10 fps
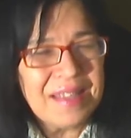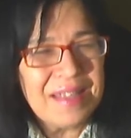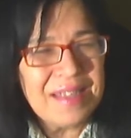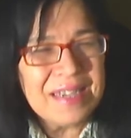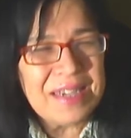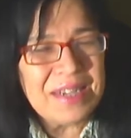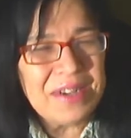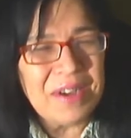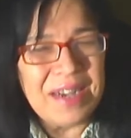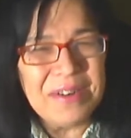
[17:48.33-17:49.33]
you
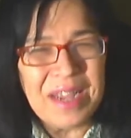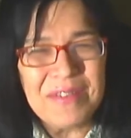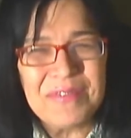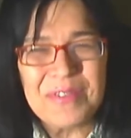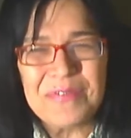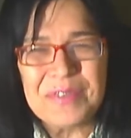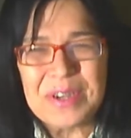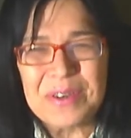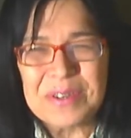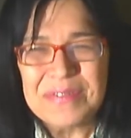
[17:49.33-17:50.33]
know, I don't have the
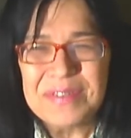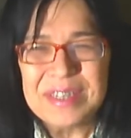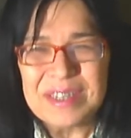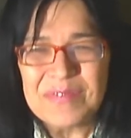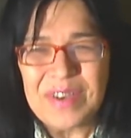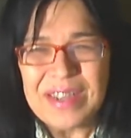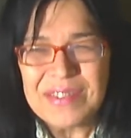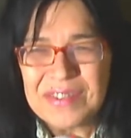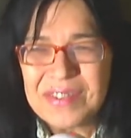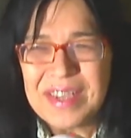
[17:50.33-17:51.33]
fear of guilt by
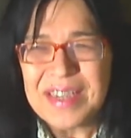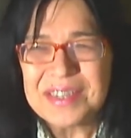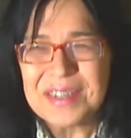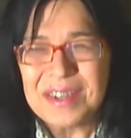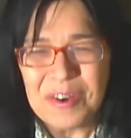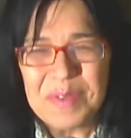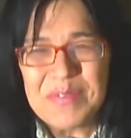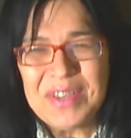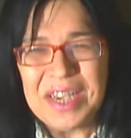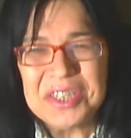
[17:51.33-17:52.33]
association. Or
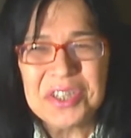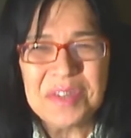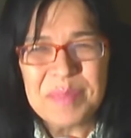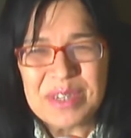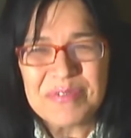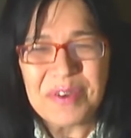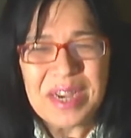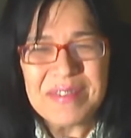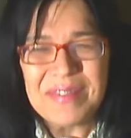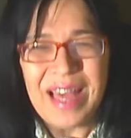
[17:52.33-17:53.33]
maybe I should be
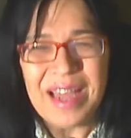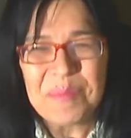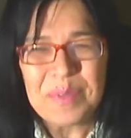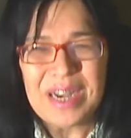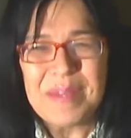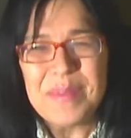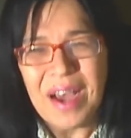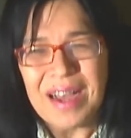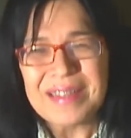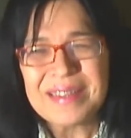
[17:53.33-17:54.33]
afraid of that, but I'm
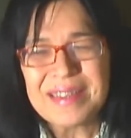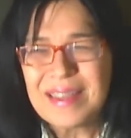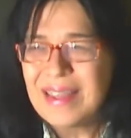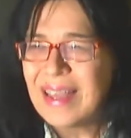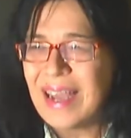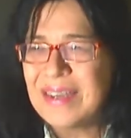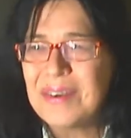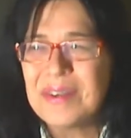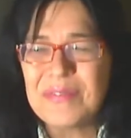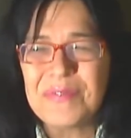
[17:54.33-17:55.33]
not. I'm
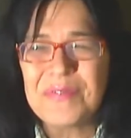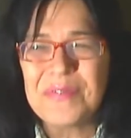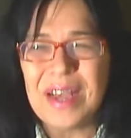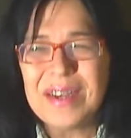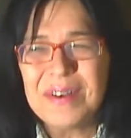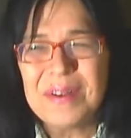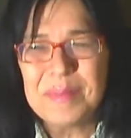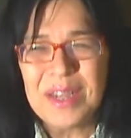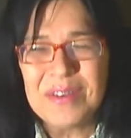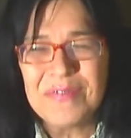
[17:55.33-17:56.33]
not
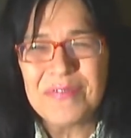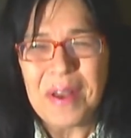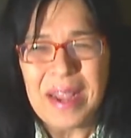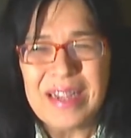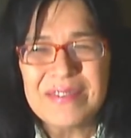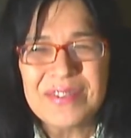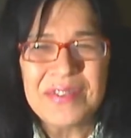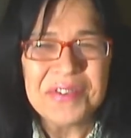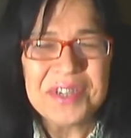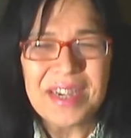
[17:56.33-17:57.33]
afraid of
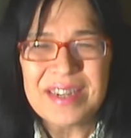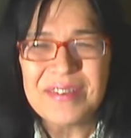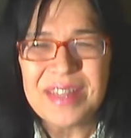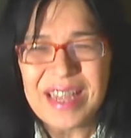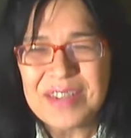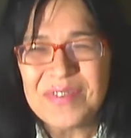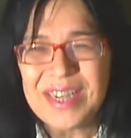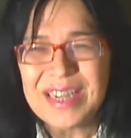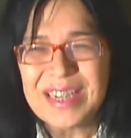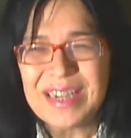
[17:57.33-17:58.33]
associating with
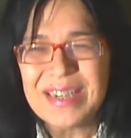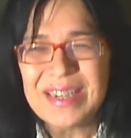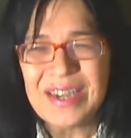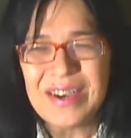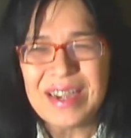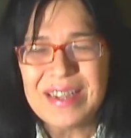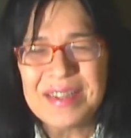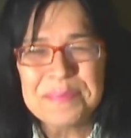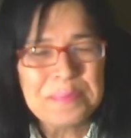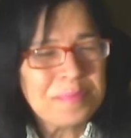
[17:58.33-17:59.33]
anybody, you know.
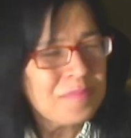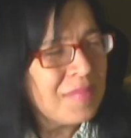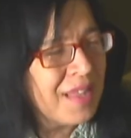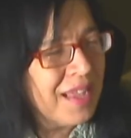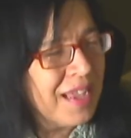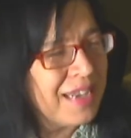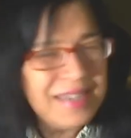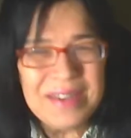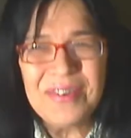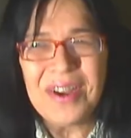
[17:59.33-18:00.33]
And I
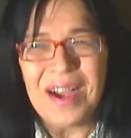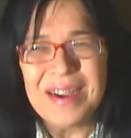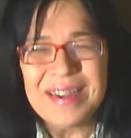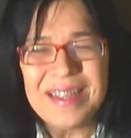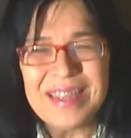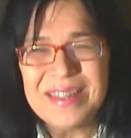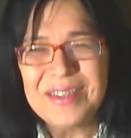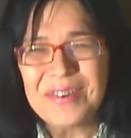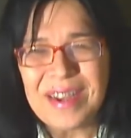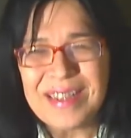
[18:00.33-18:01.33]
never hid the
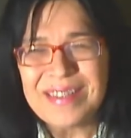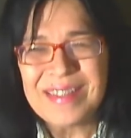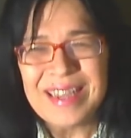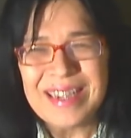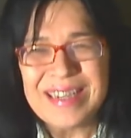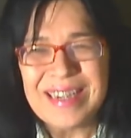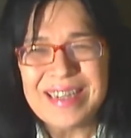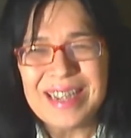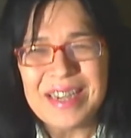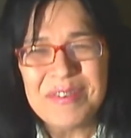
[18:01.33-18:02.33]
trans thing, and I
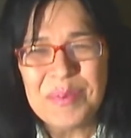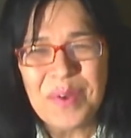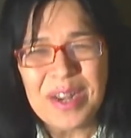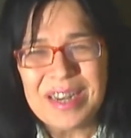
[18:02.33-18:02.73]
never brought it